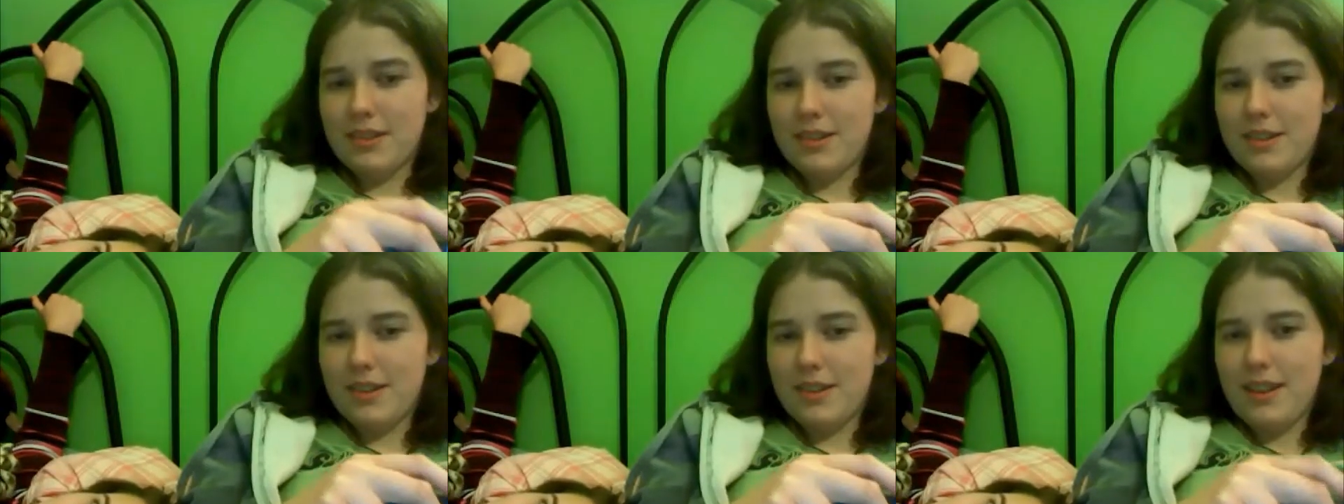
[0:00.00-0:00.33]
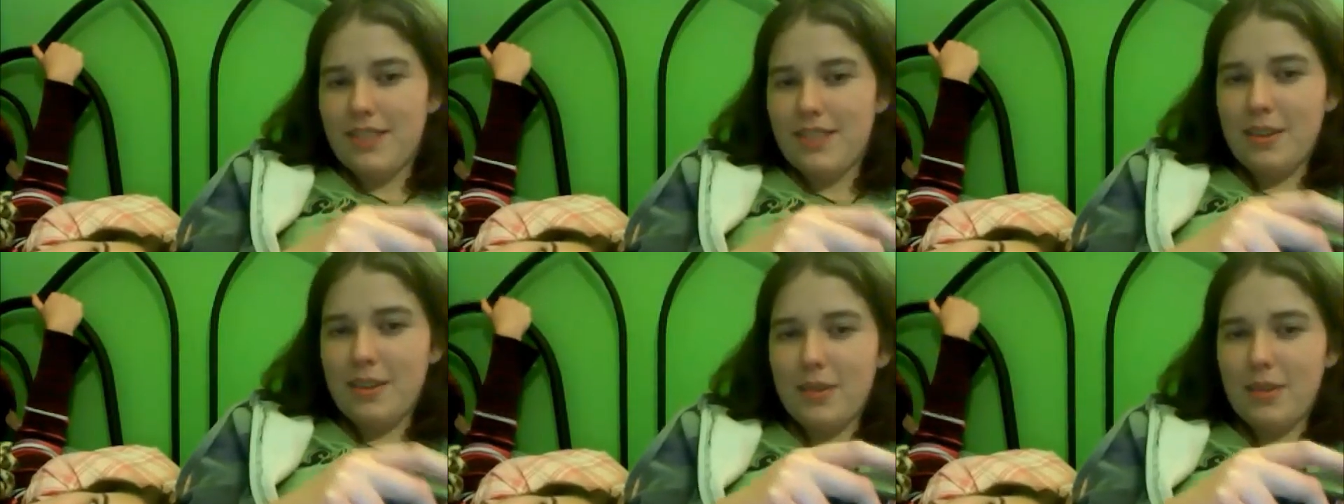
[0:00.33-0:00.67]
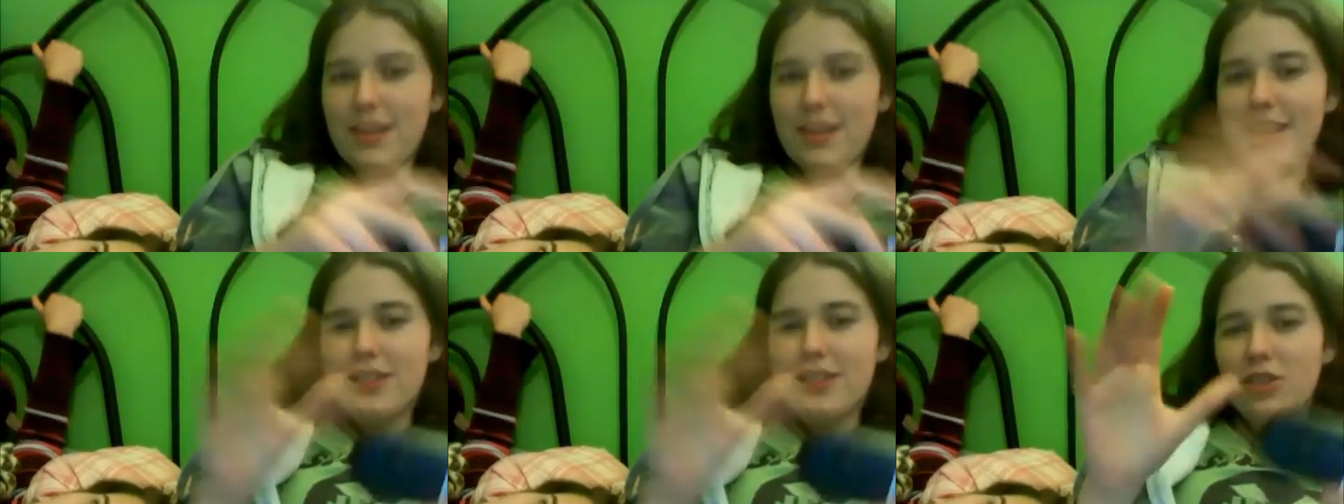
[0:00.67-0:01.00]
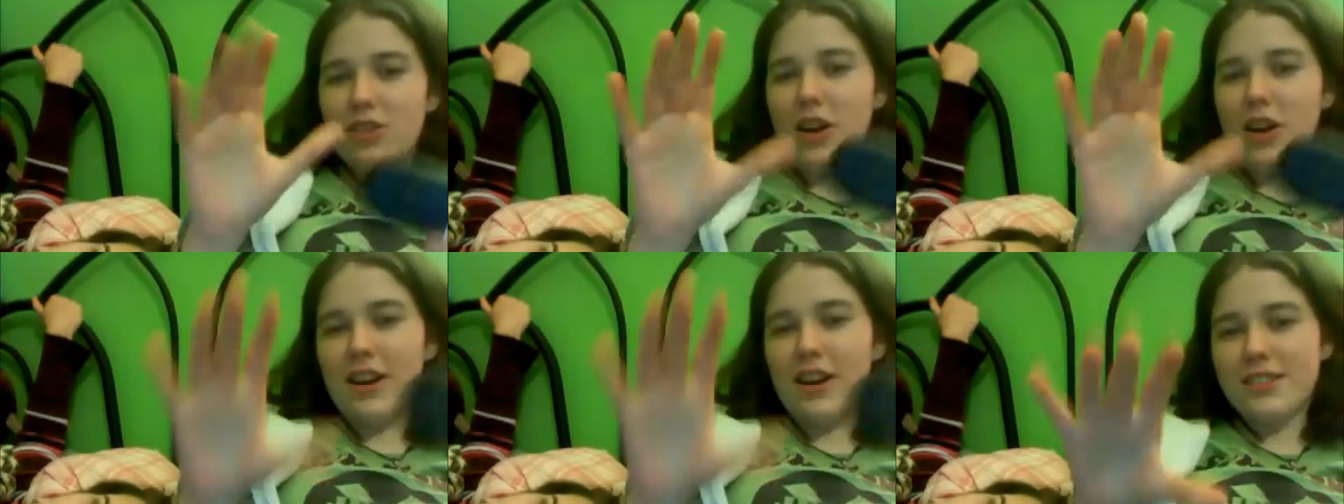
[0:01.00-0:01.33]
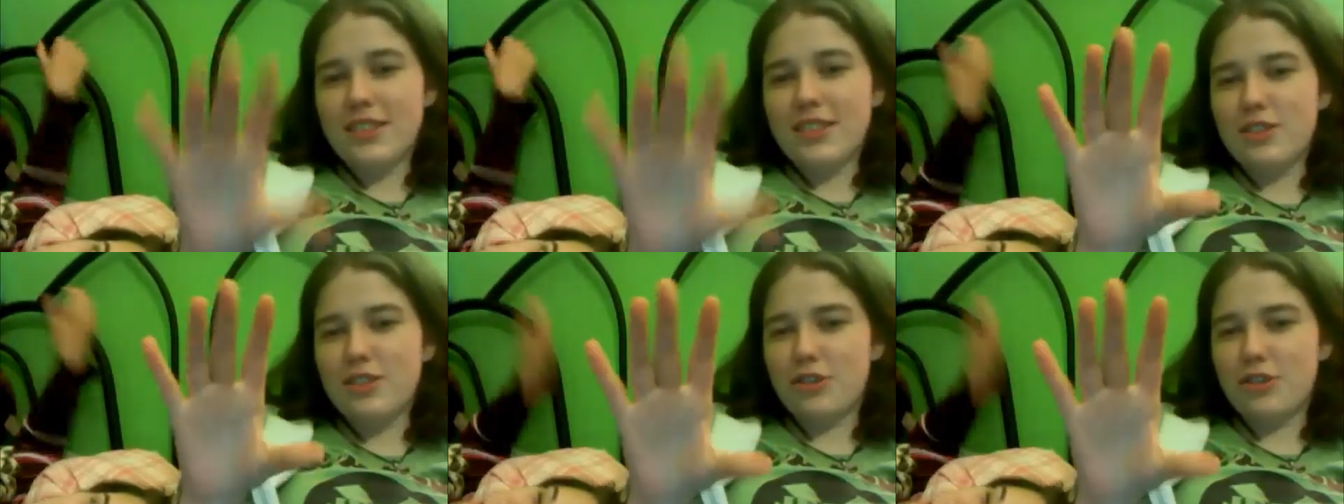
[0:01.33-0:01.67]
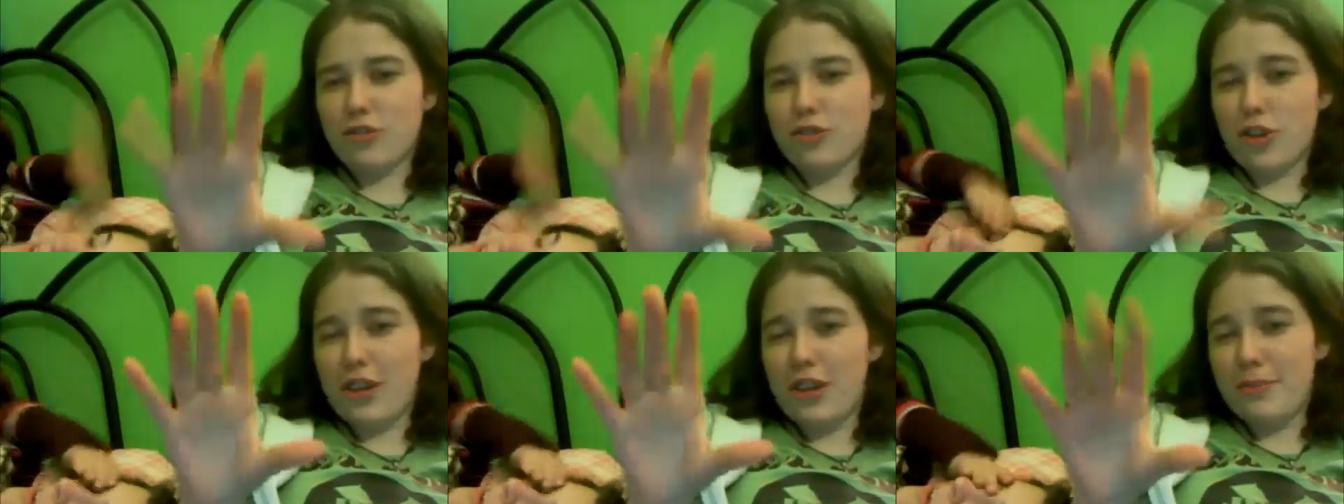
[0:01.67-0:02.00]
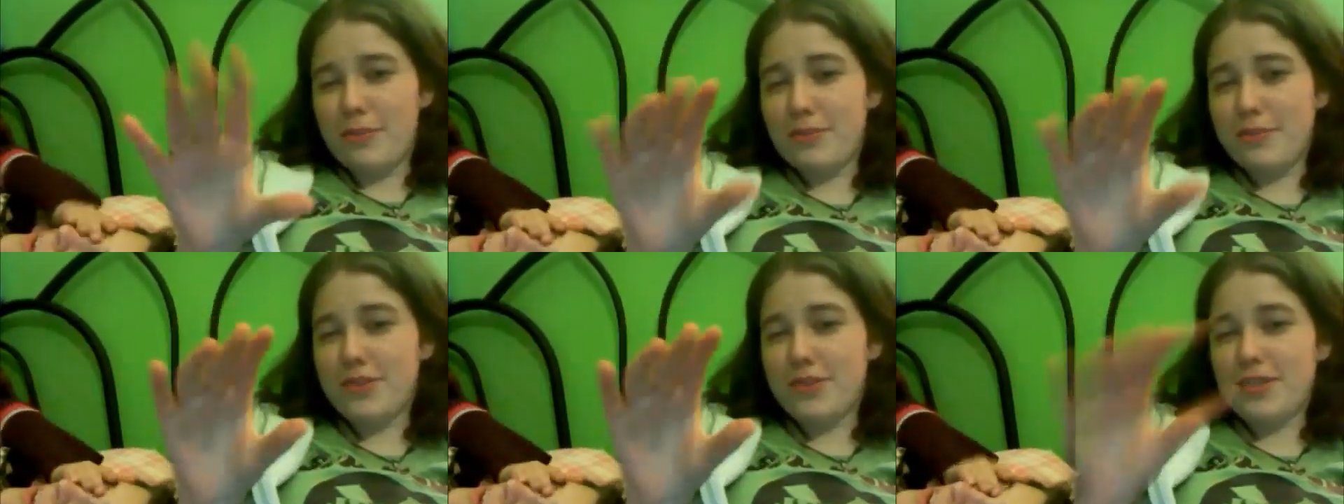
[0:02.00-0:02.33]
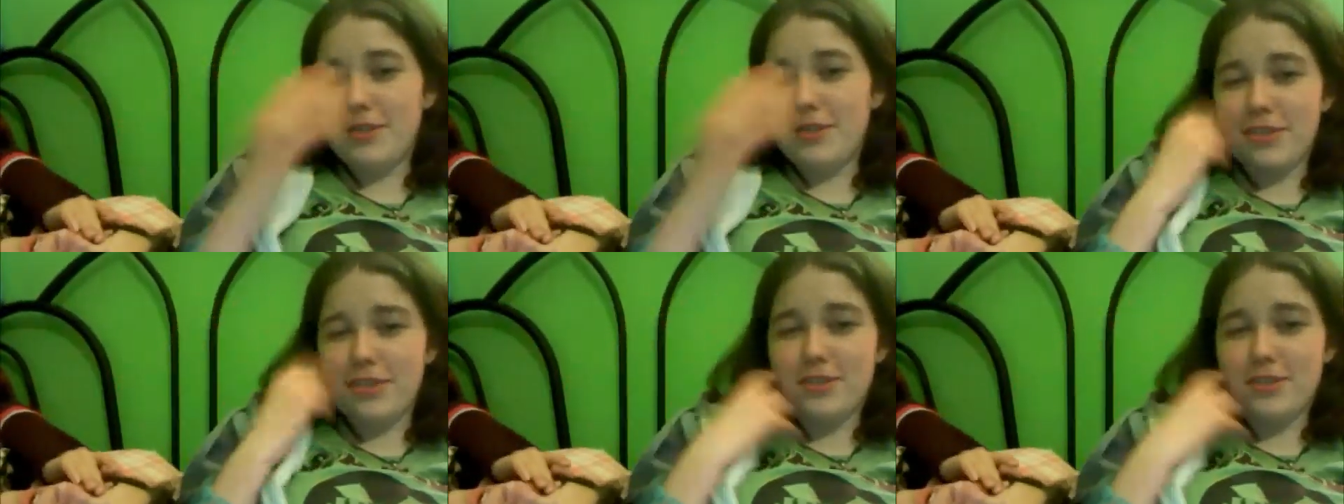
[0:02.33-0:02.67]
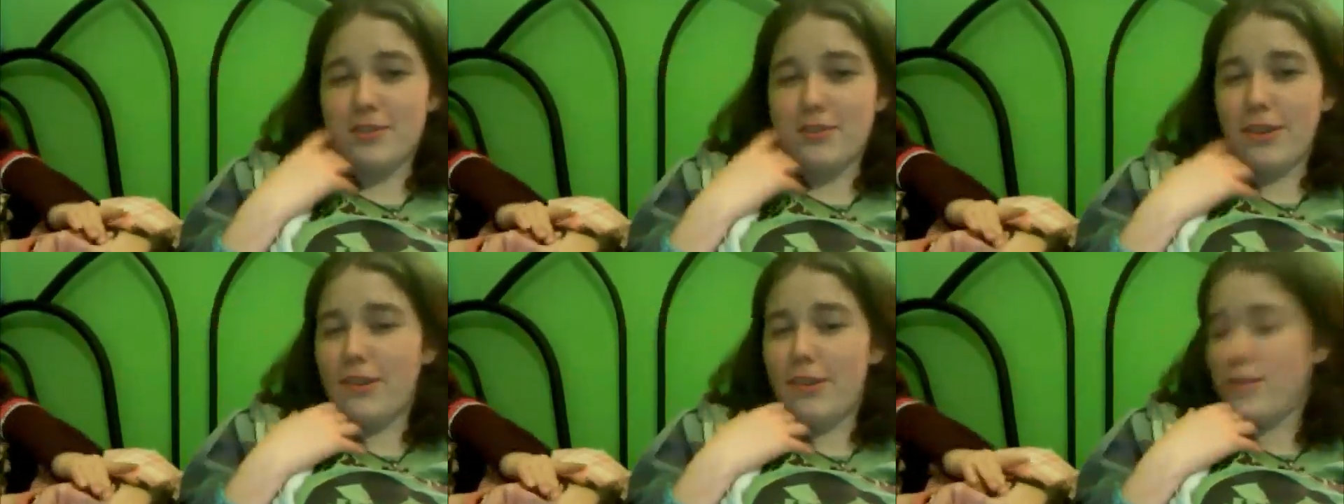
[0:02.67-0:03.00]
there were like glossy stripes. It was gross.